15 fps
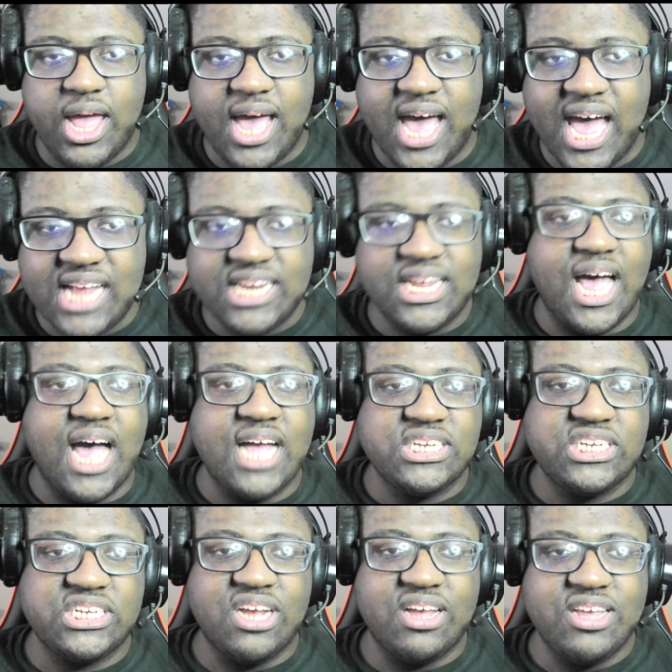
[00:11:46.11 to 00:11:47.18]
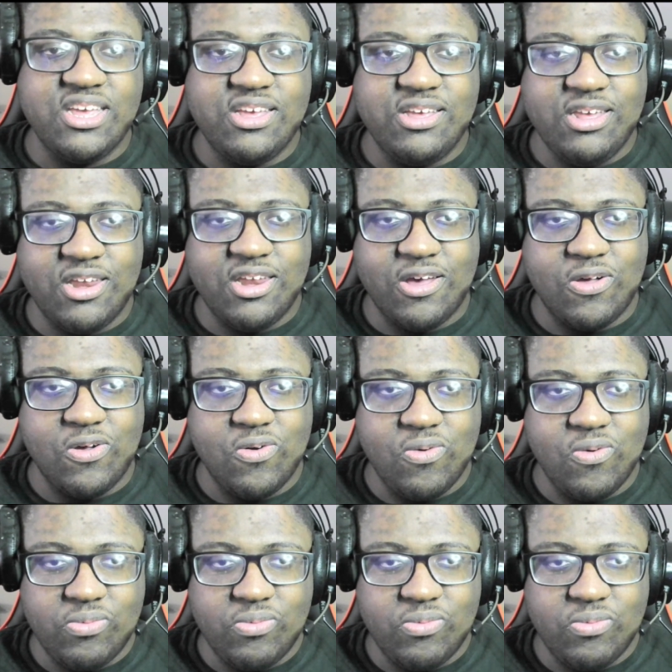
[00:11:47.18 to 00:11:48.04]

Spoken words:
I saw you, you know,